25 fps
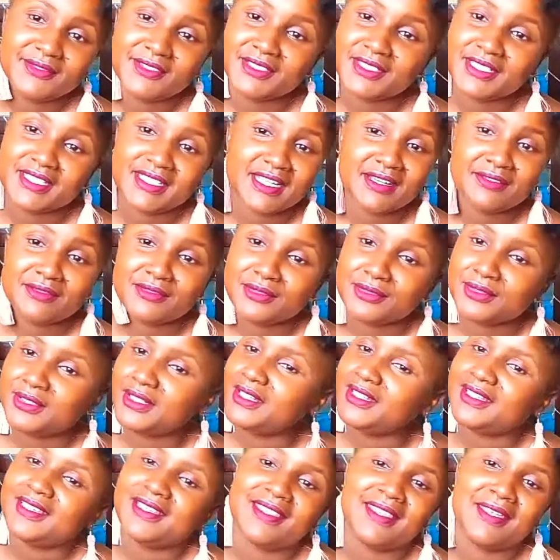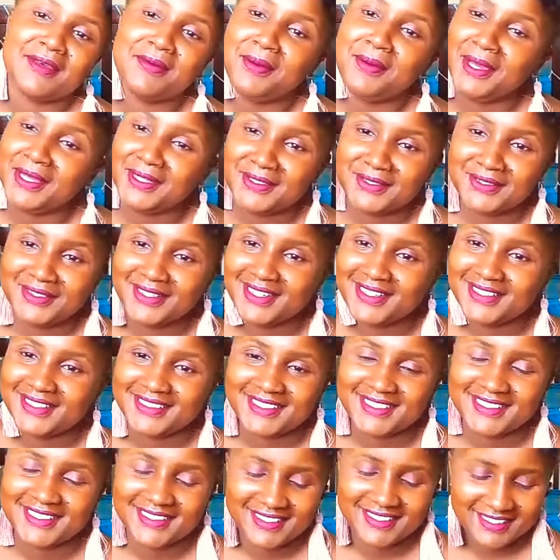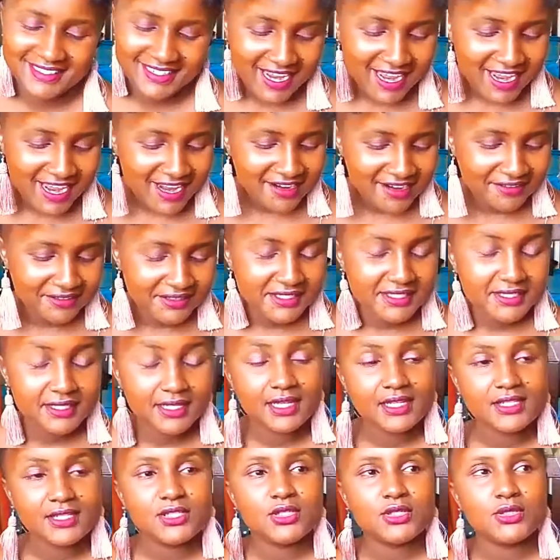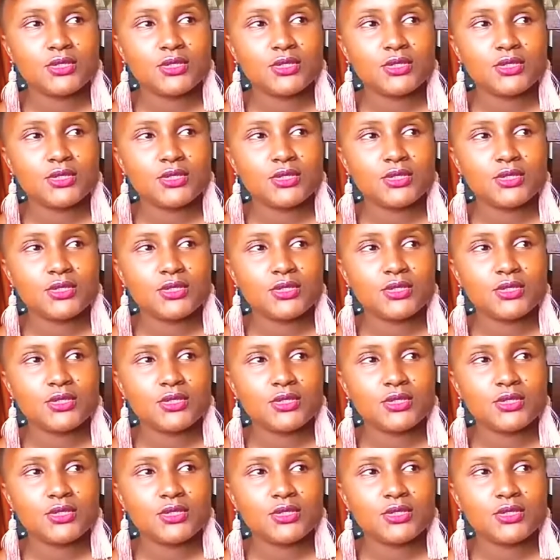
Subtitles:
You just have to click the button and just research.